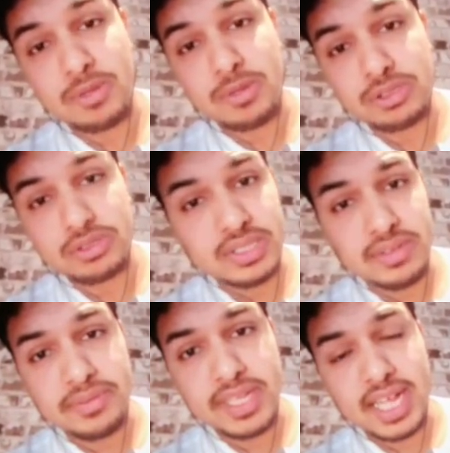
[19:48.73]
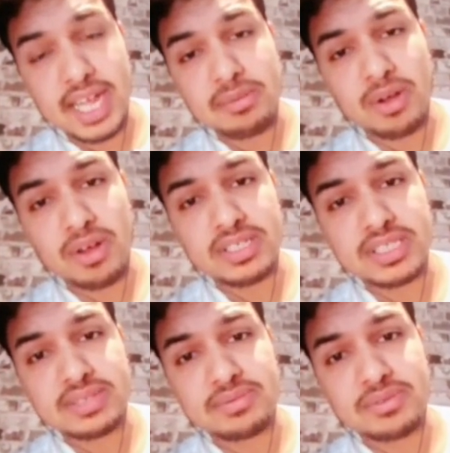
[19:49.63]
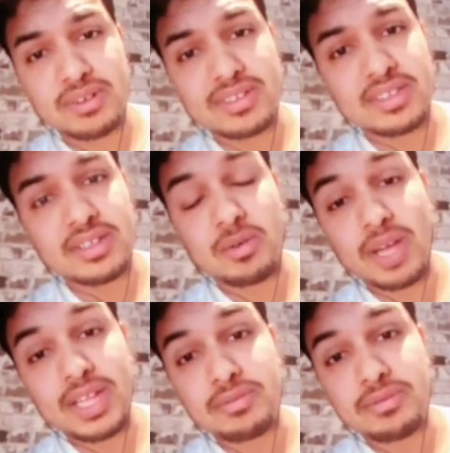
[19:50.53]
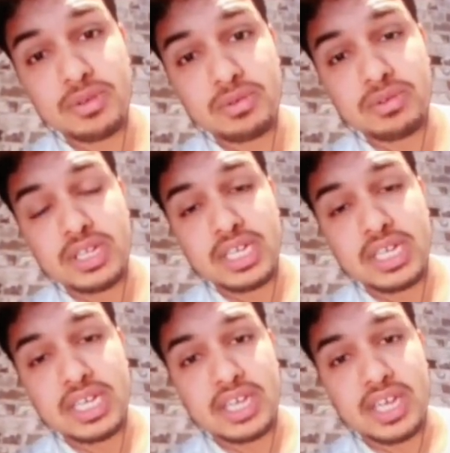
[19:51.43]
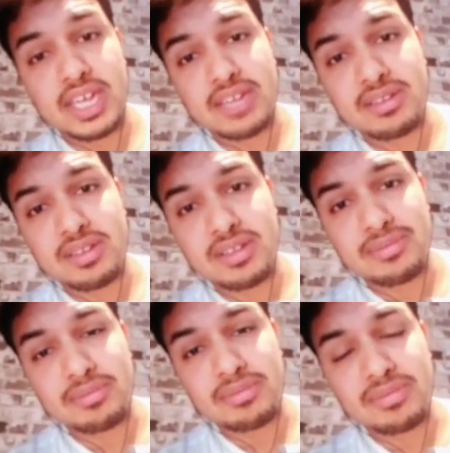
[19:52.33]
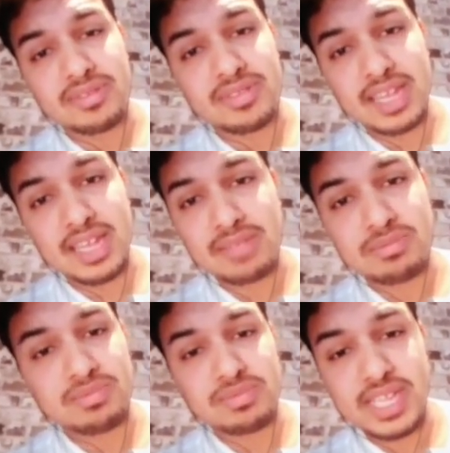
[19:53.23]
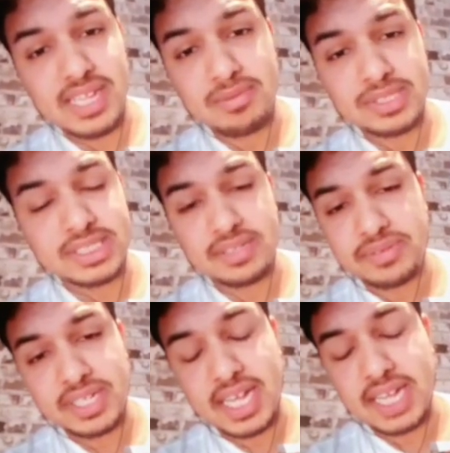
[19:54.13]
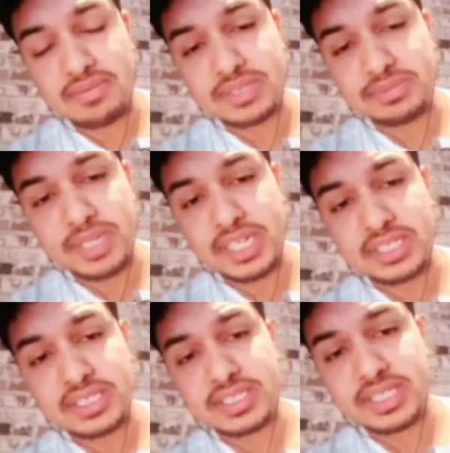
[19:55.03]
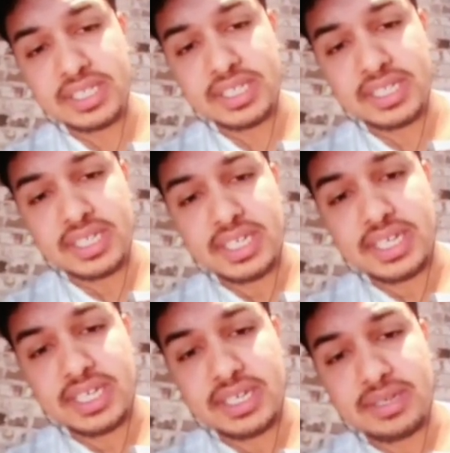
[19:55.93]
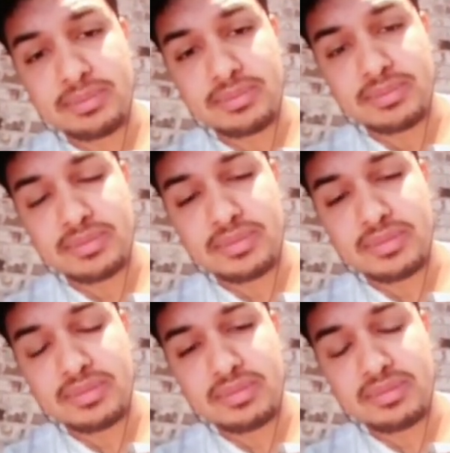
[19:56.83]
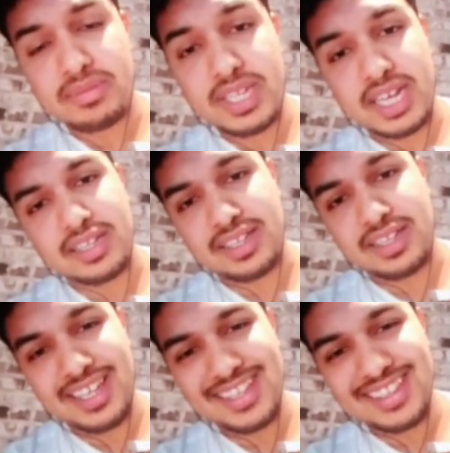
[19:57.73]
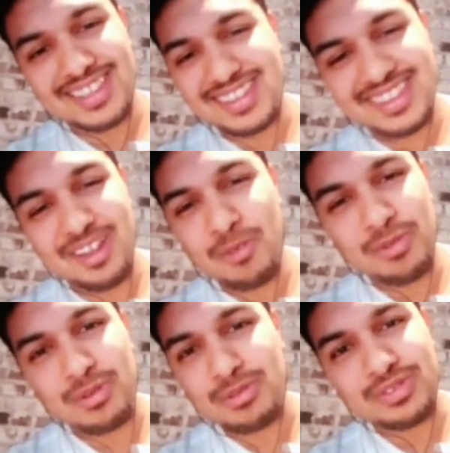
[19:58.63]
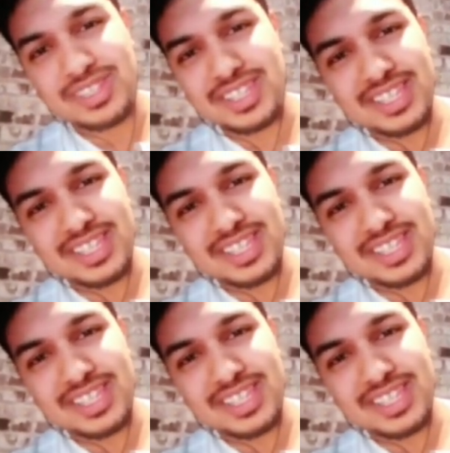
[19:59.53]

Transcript: I'm used to different kind of markers. I've got quite a few, and that really was a different kind of experience. Yeah, and overall,